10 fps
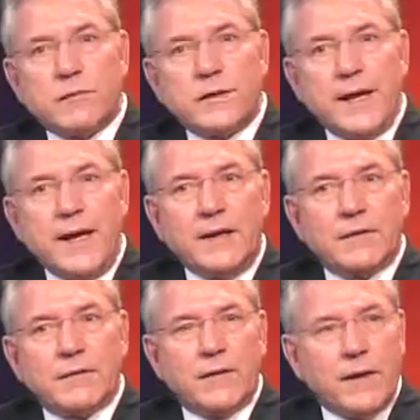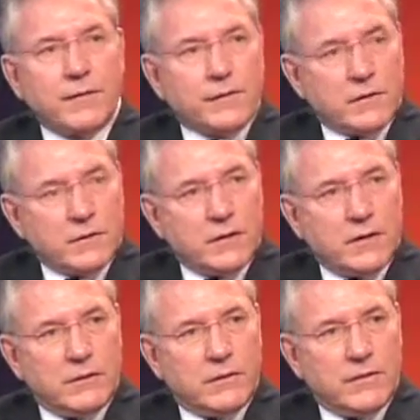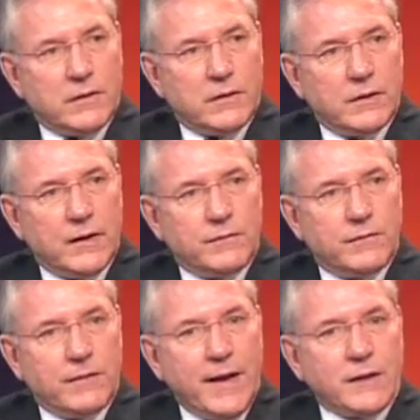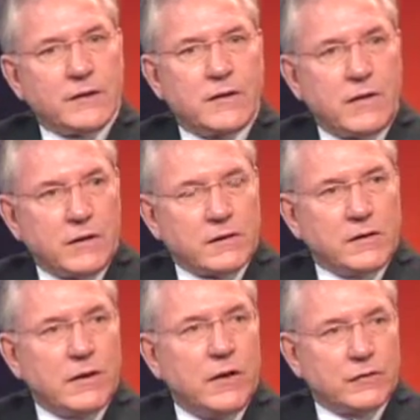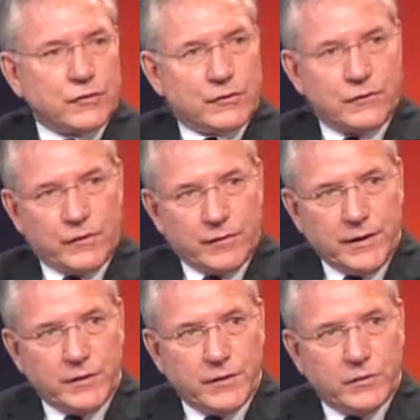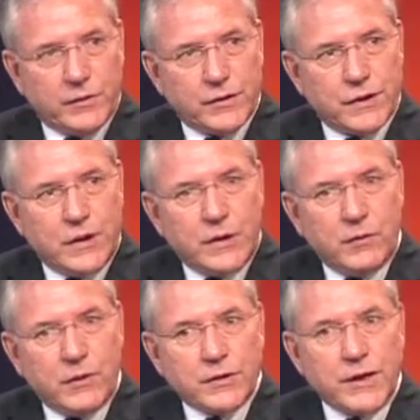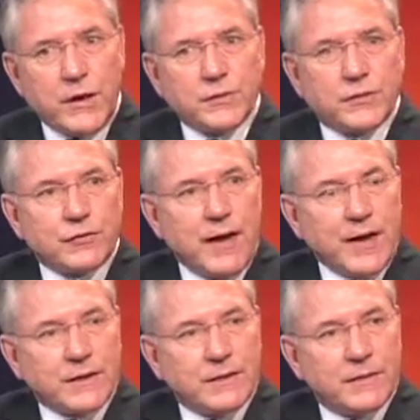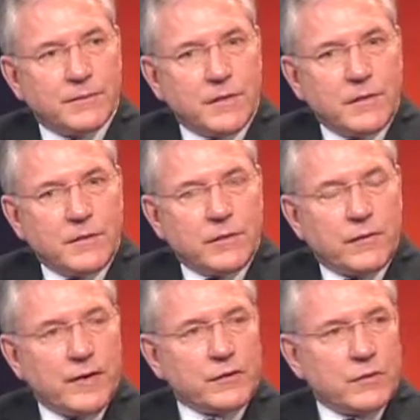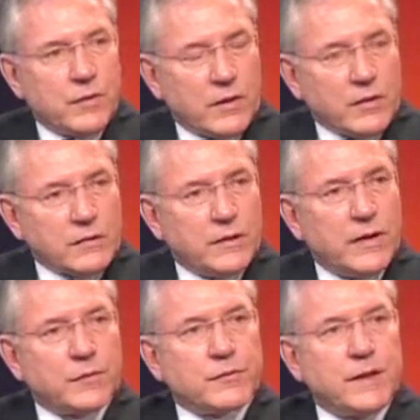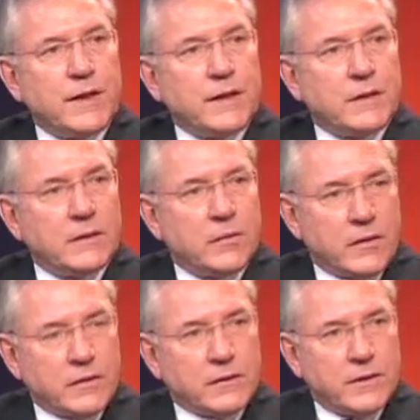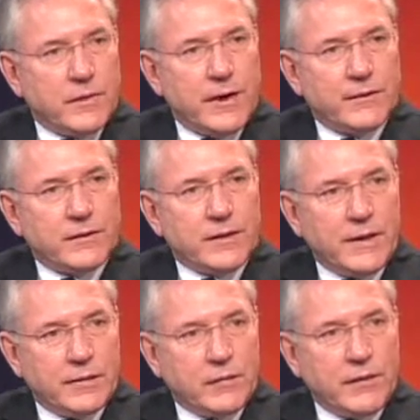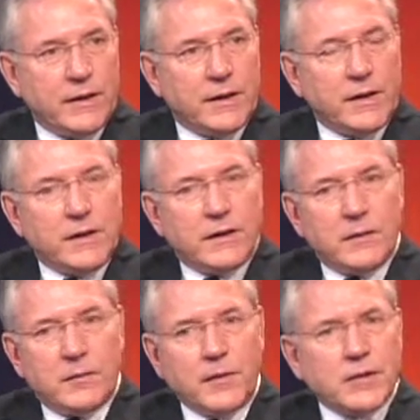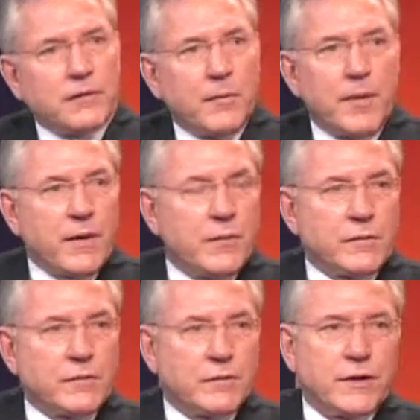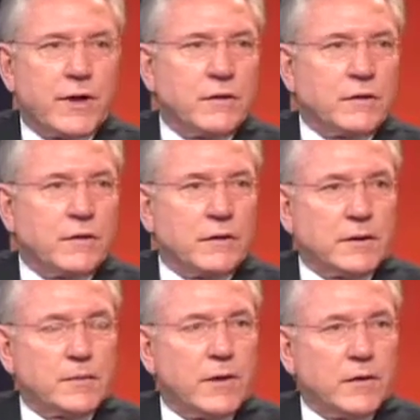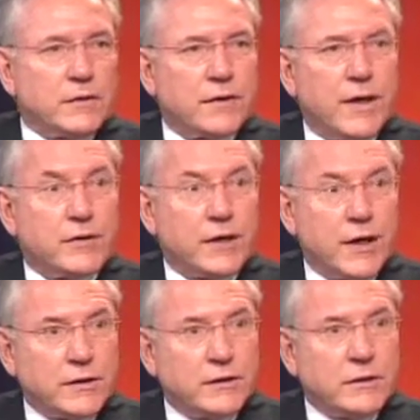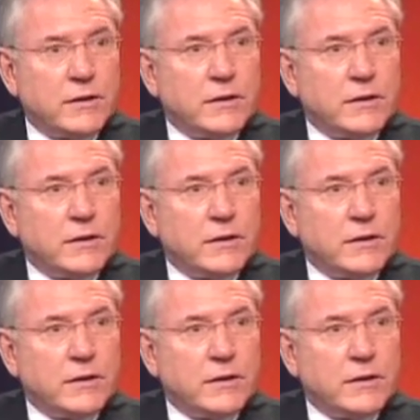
retain the flavor of advanced arts and culture for the region, which helps attract professional workers and helps retain workers that we have in town already. Most every parent wants their child exposed to education,